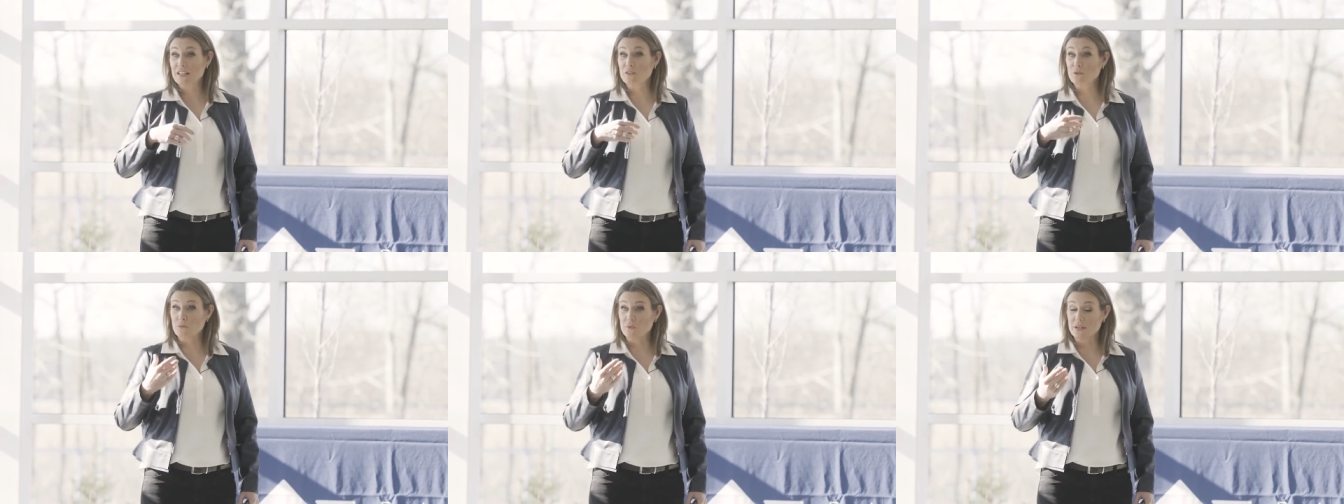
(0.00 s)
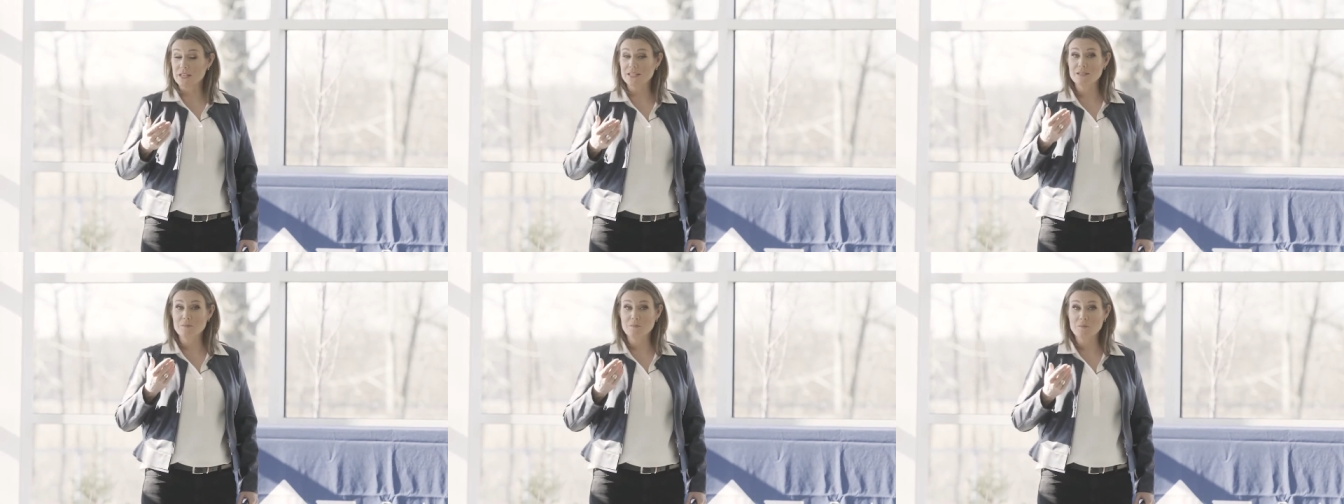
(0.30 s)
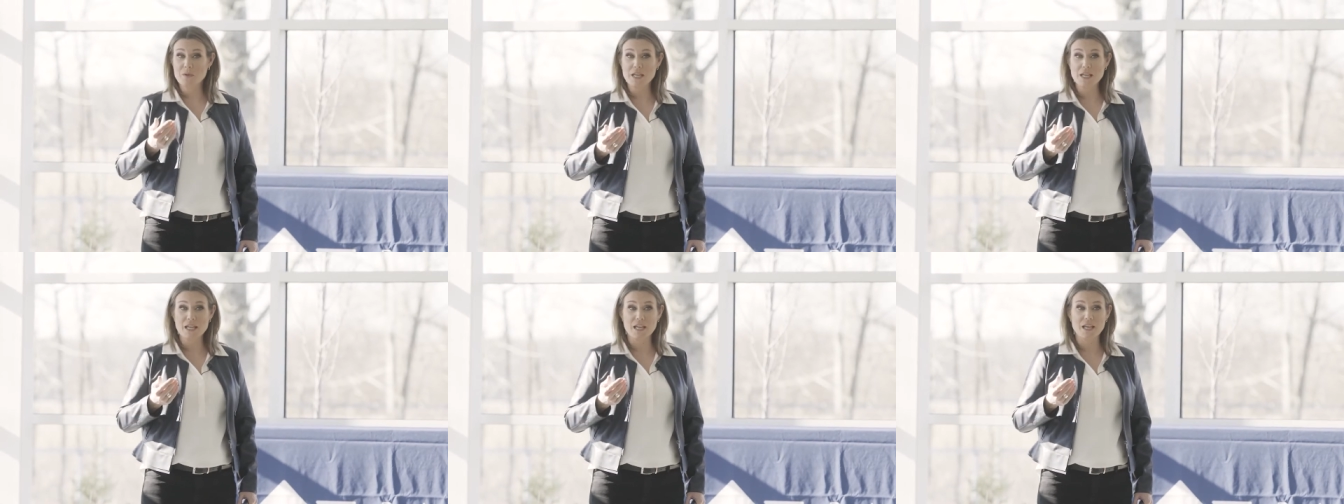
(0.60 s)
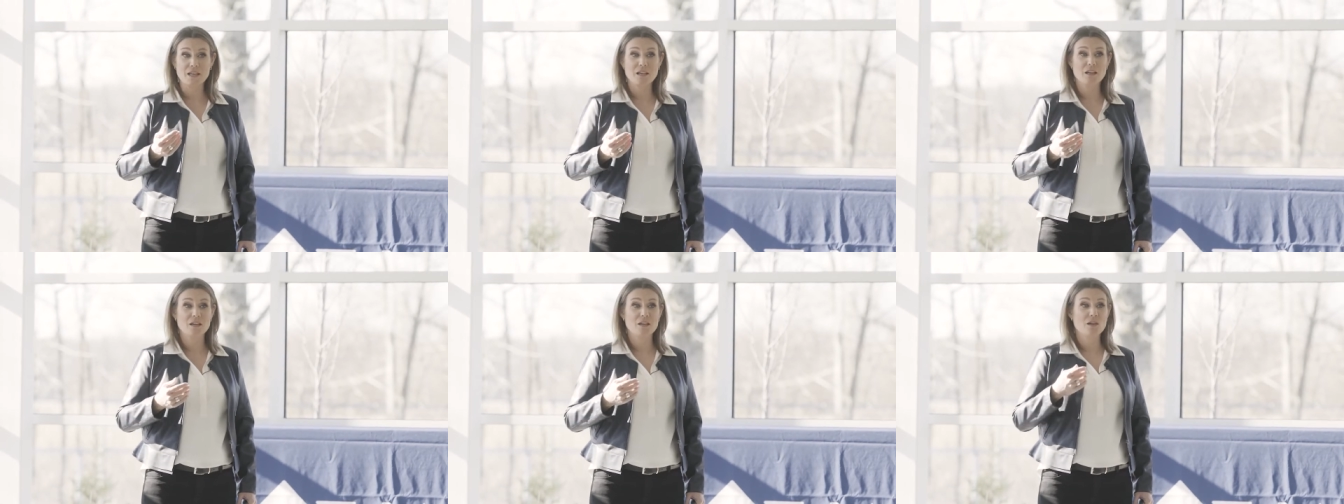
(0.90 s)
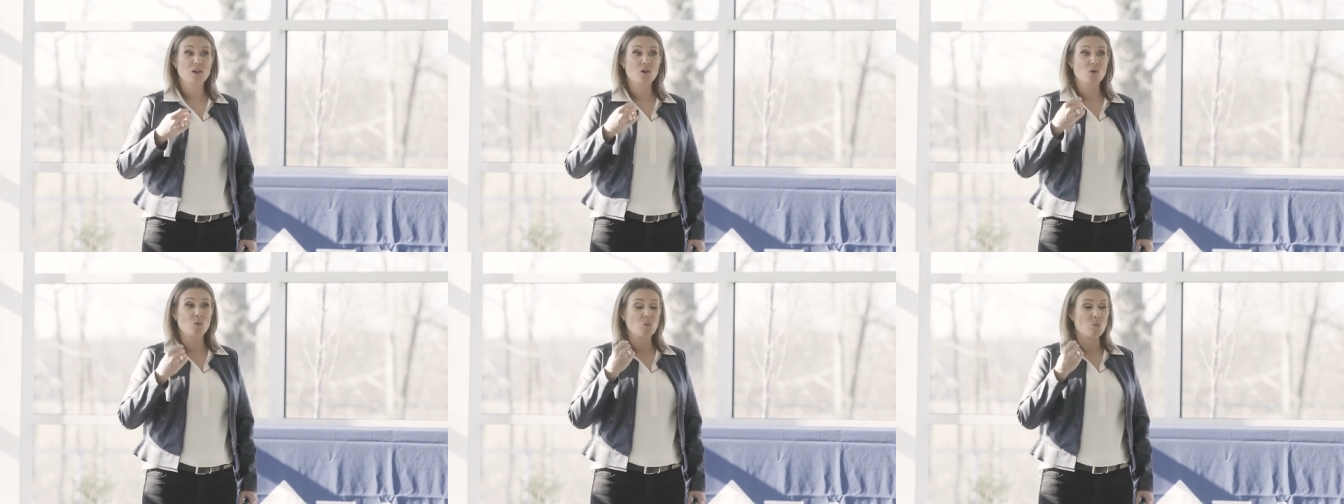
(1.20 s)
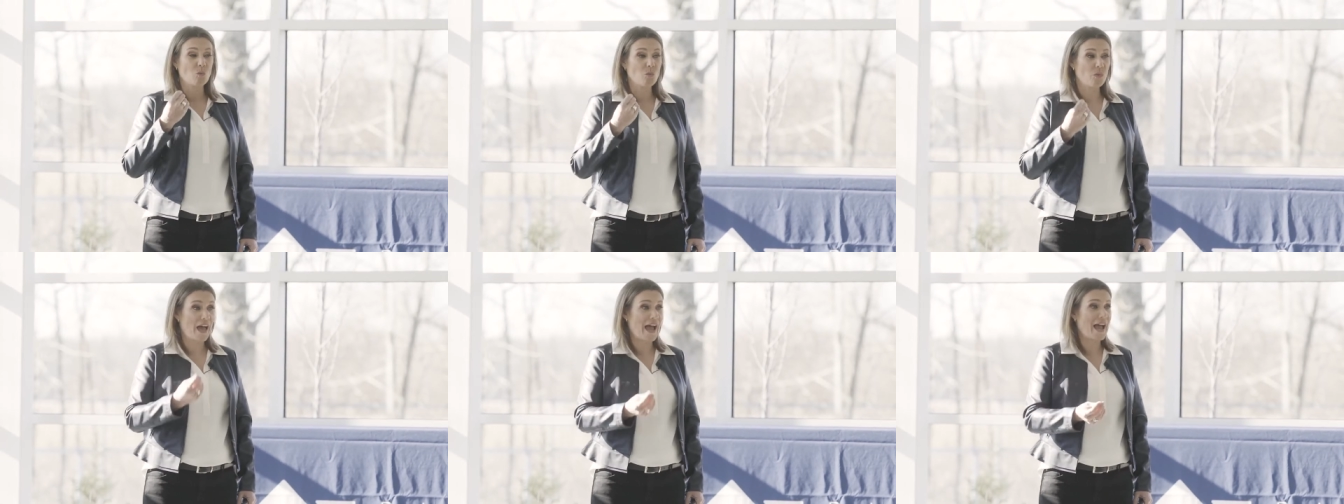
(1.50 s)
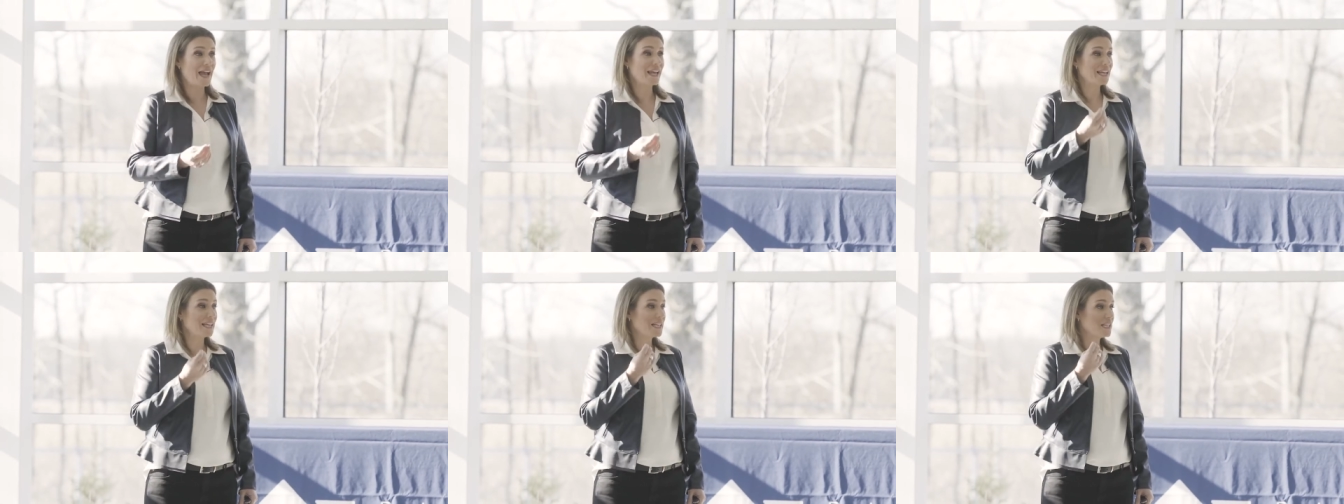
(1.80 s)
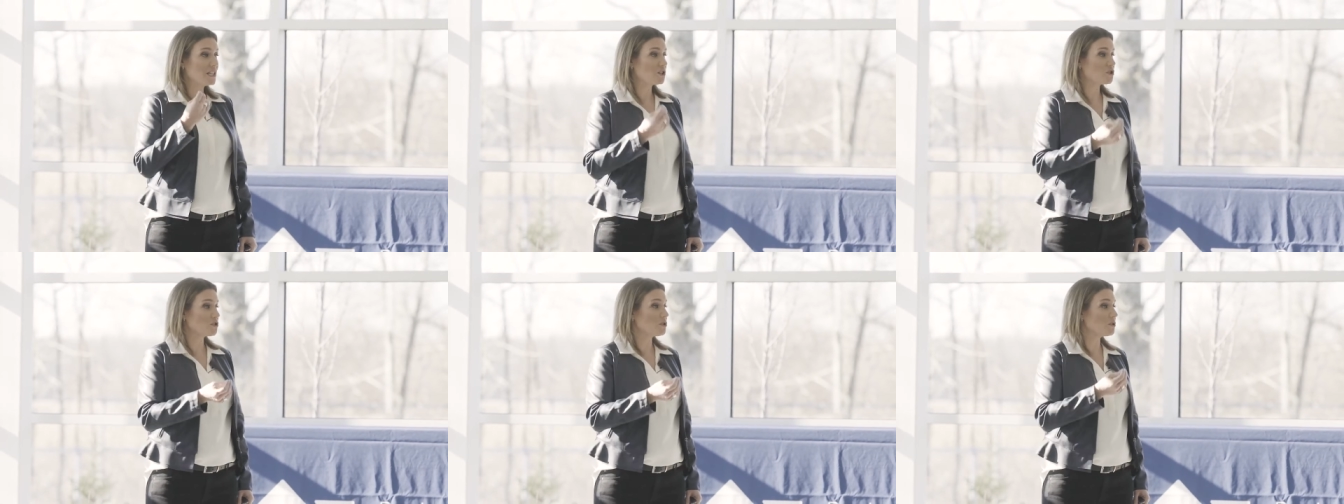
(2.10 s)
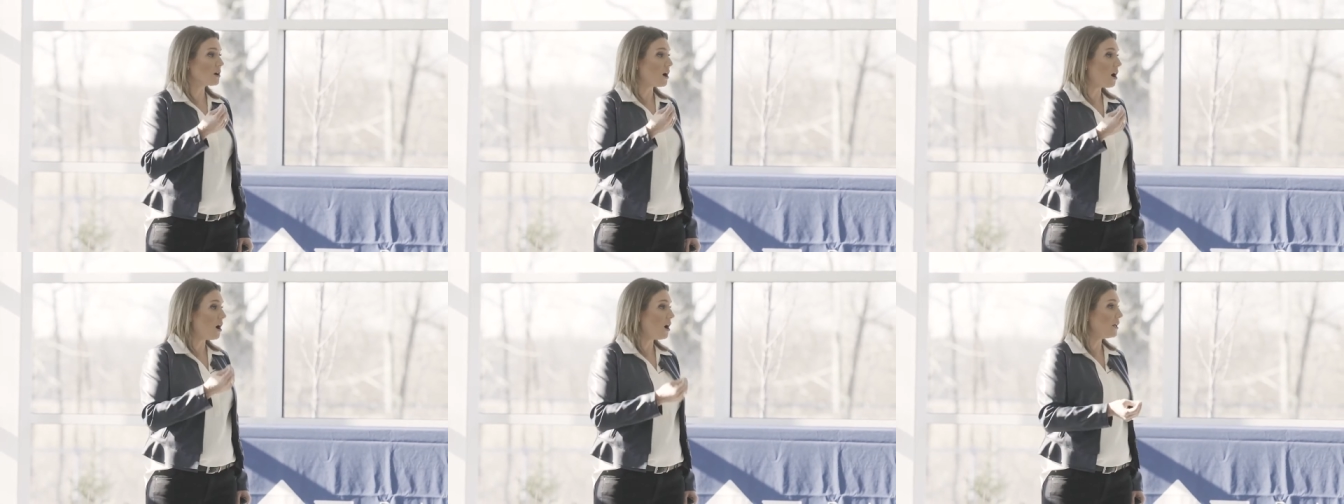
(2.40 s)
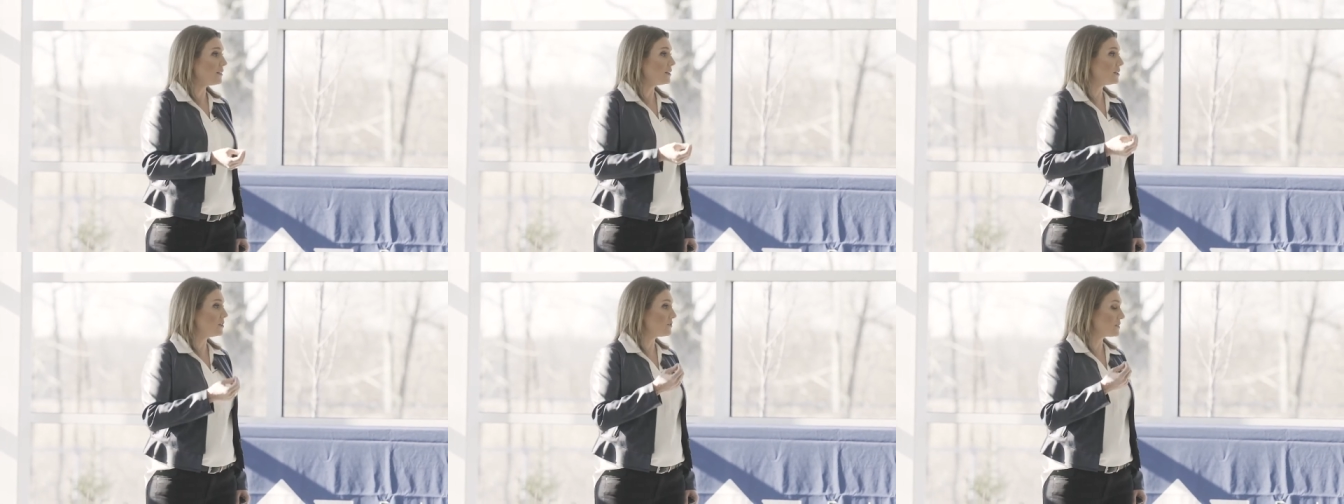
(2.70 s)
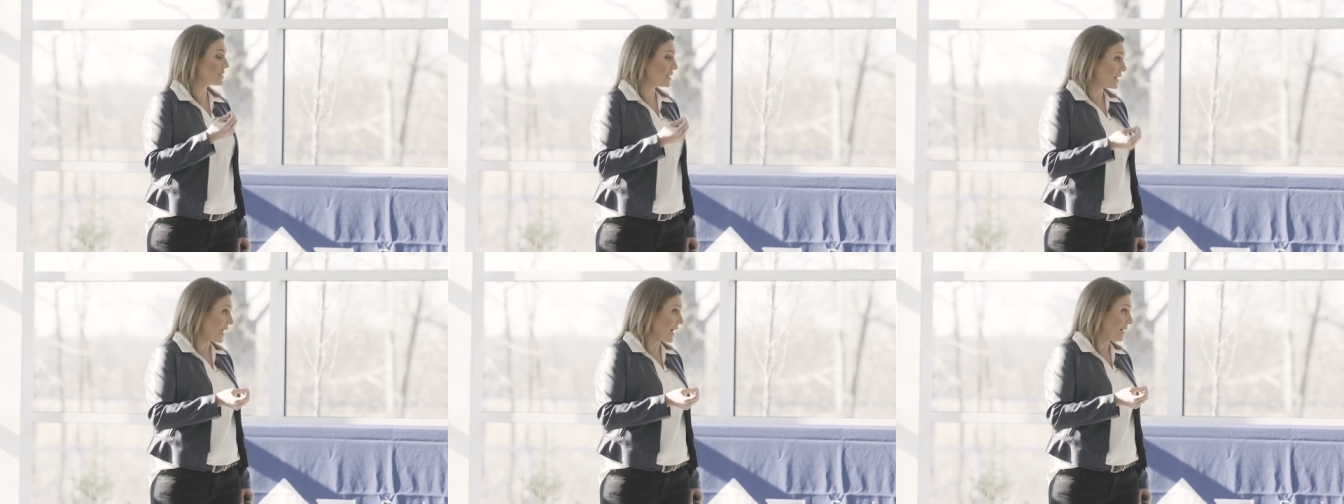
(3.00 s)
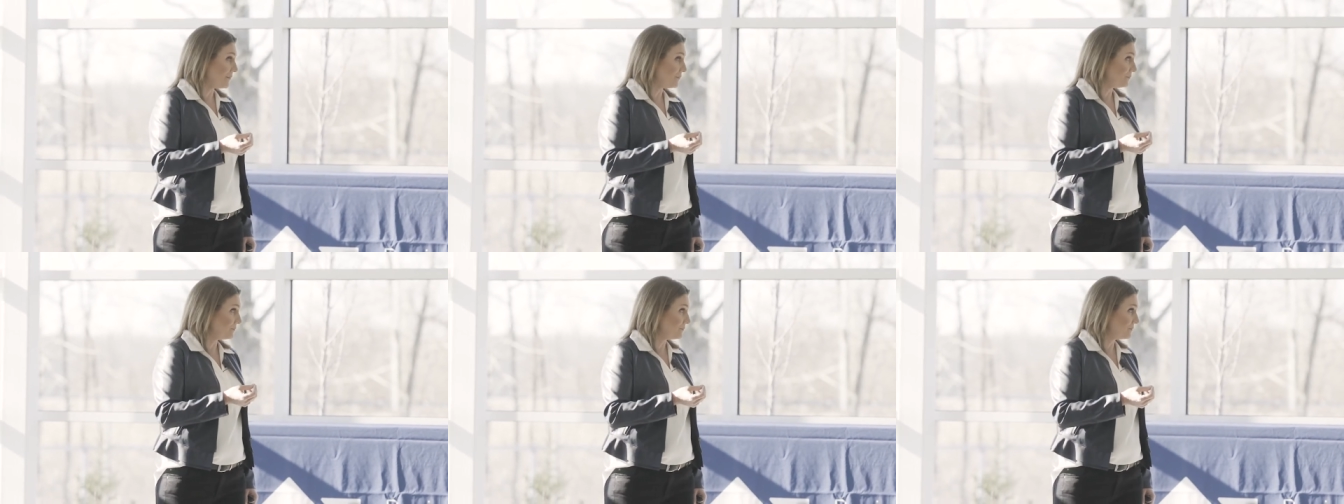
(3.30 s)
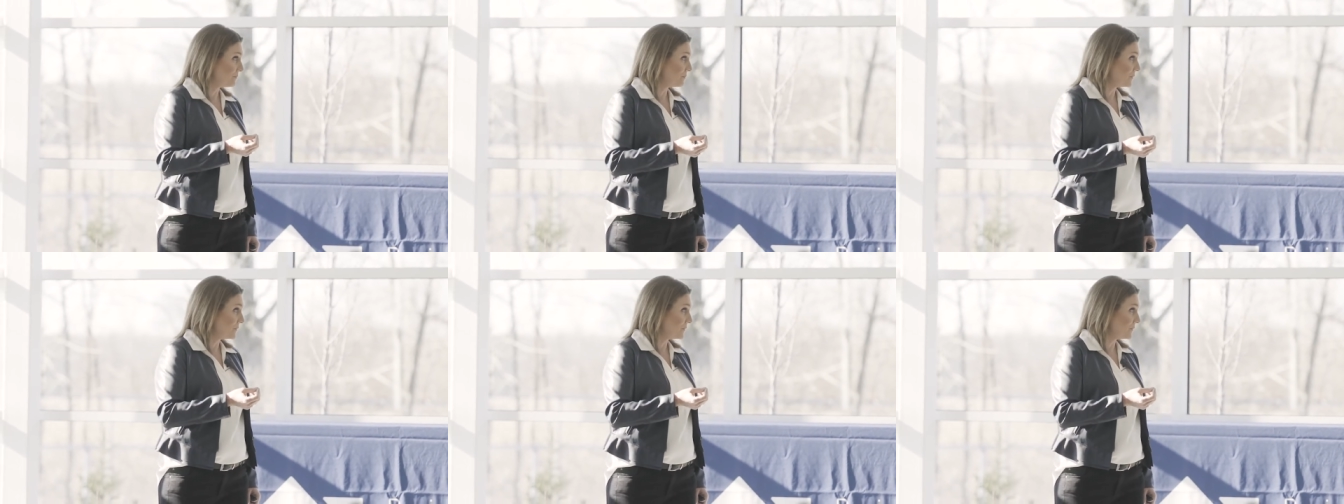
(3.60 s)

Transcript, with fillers: The reason being, that initial call that you set up,